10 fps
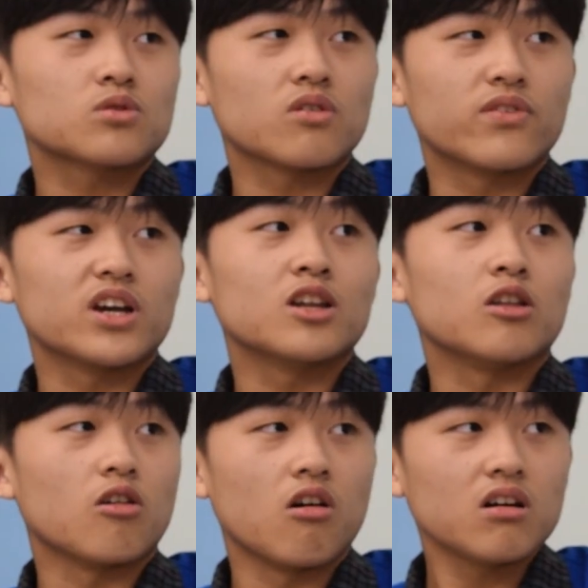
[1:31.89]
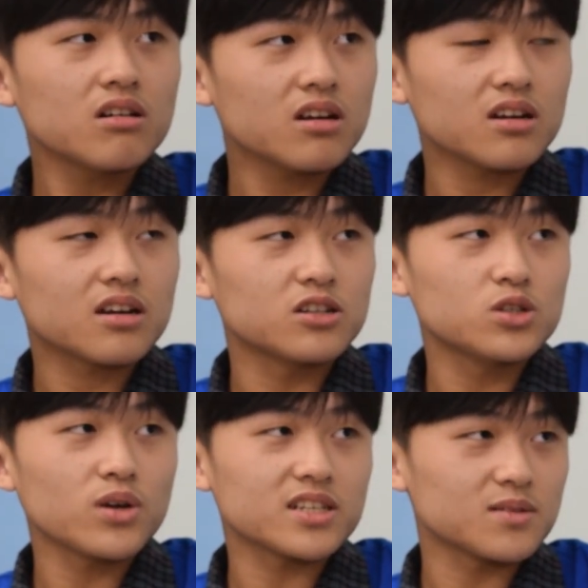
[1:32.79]
took very long. Could
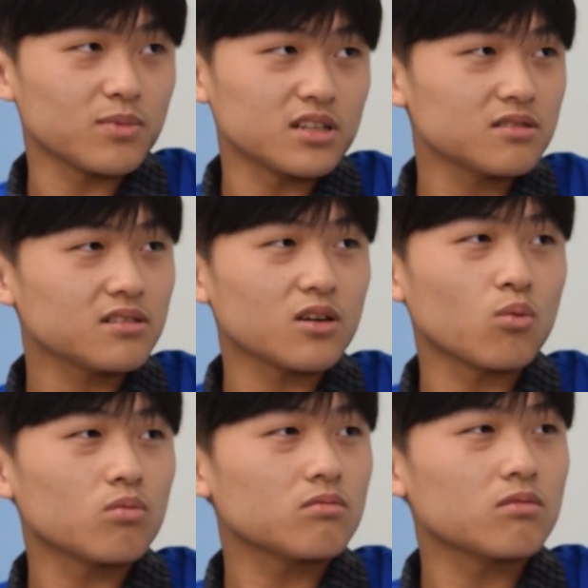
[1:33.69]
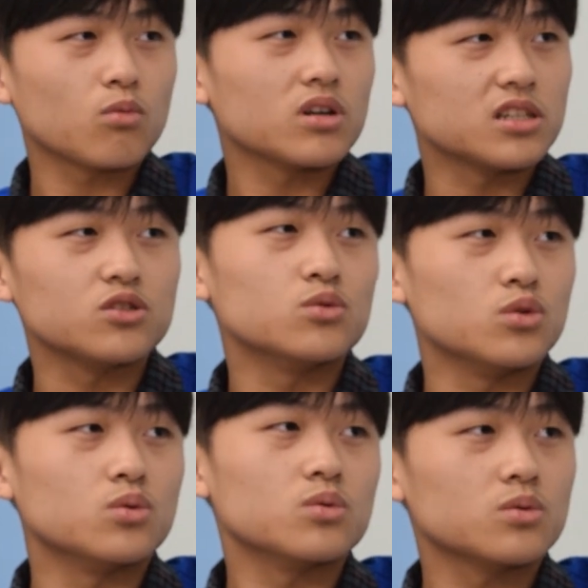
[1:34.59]
you explain, like, what you do?